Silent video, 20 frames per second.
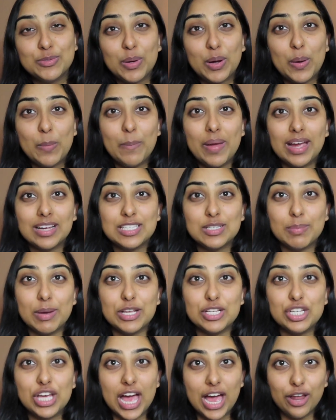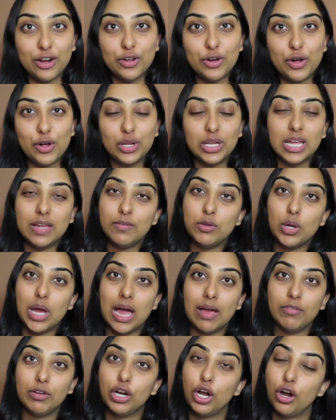guys welcome back to my channel if you
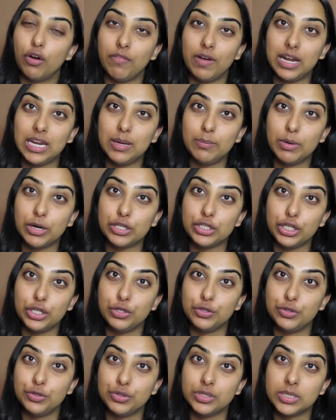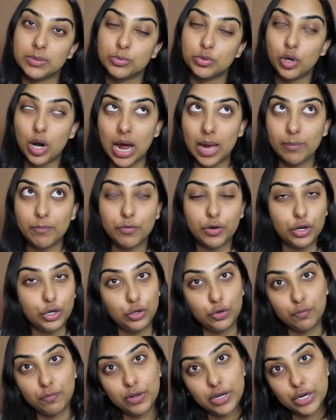haven't already make sure you do subscribe for
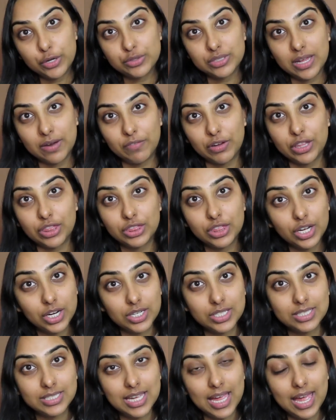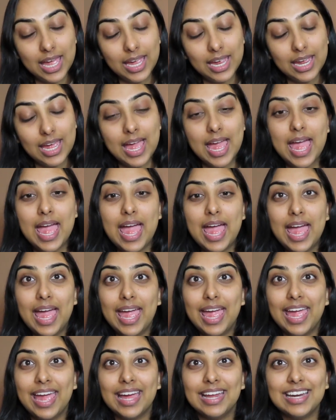new videos every thursday
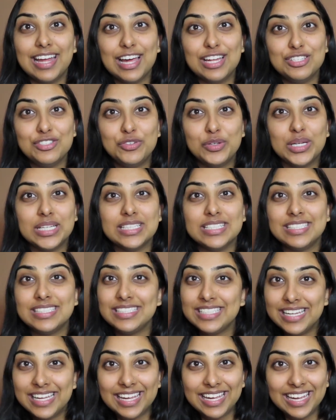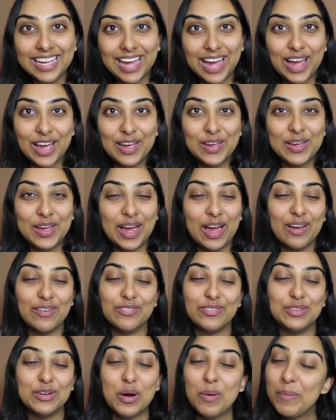and as you can see i
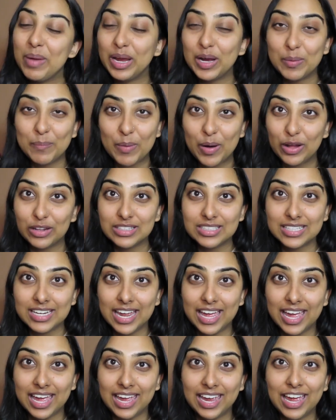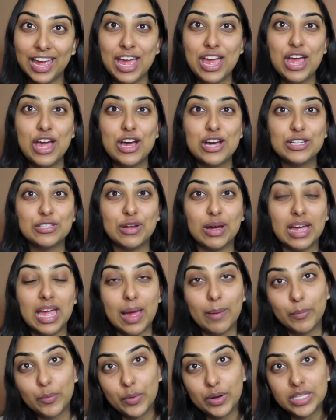have no makeup on today so i
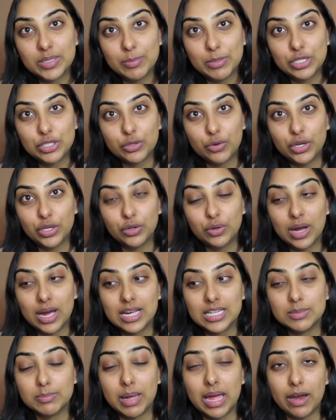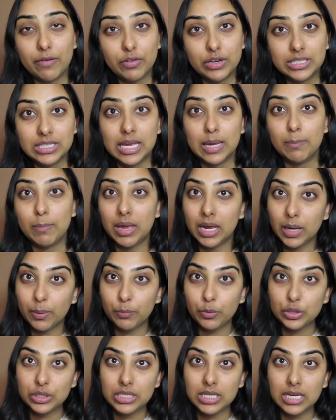am going to be showing you guys my everyday
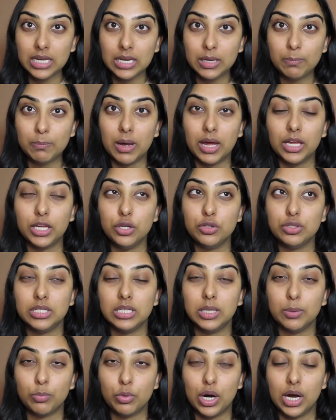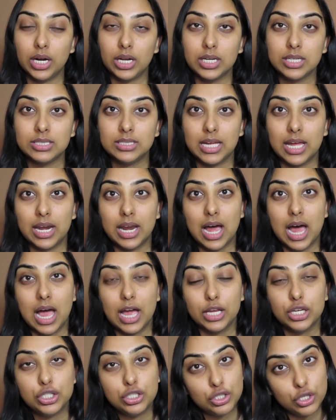makeup routine by using the products that
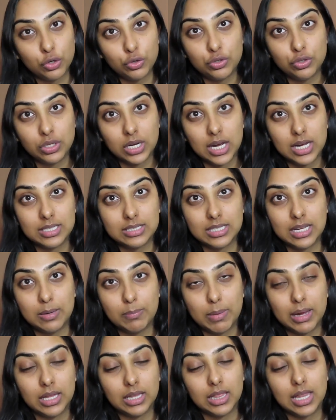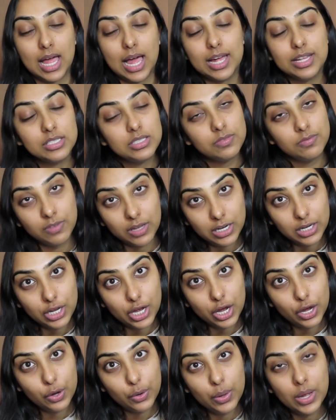i showed you guys in my last
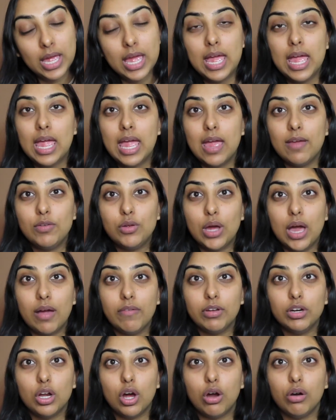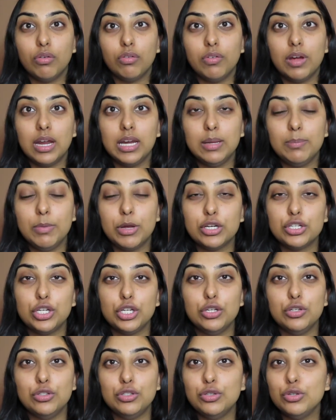video if you haven't already make
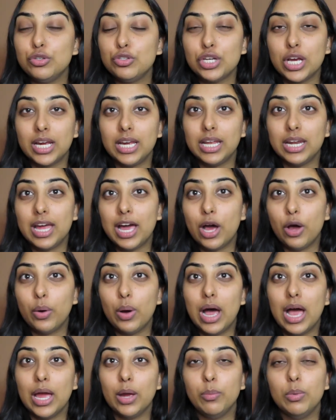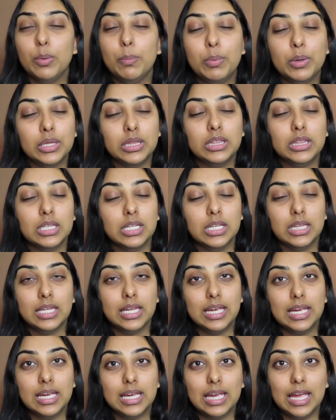sure you do check it out i will put the
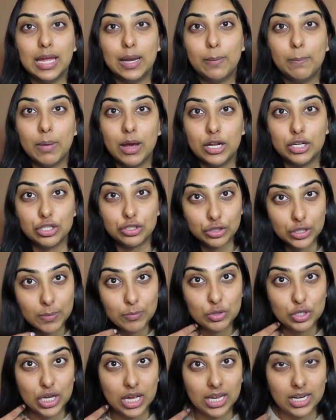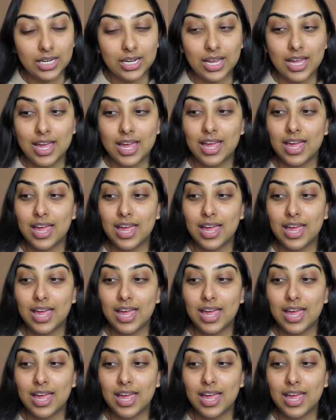link in my description